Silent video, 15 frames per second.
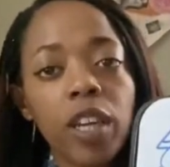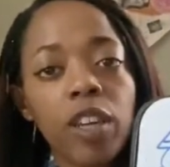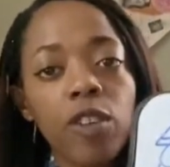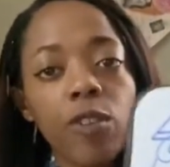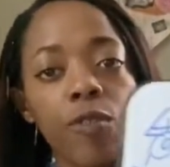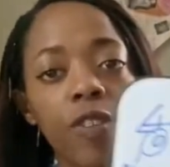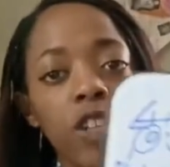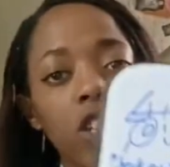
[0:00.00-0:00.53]
and you
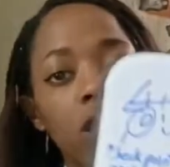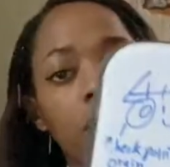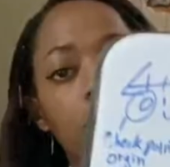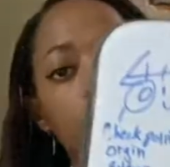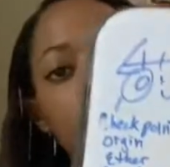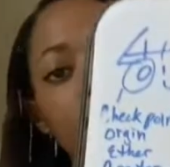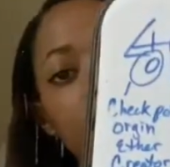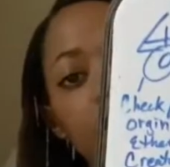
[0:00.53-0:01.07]
eventually
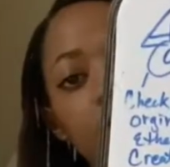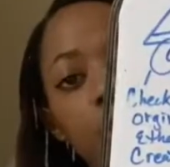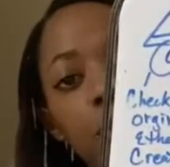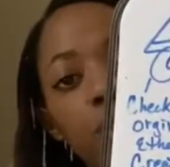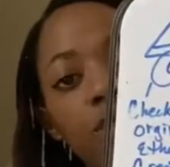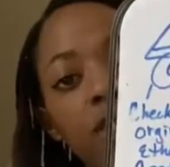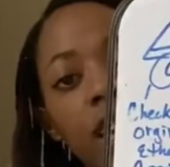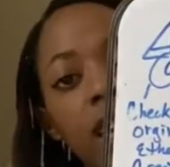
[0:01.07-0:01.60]
make
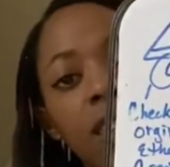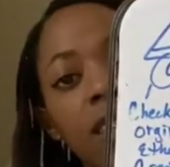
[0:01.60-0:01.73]
symbols like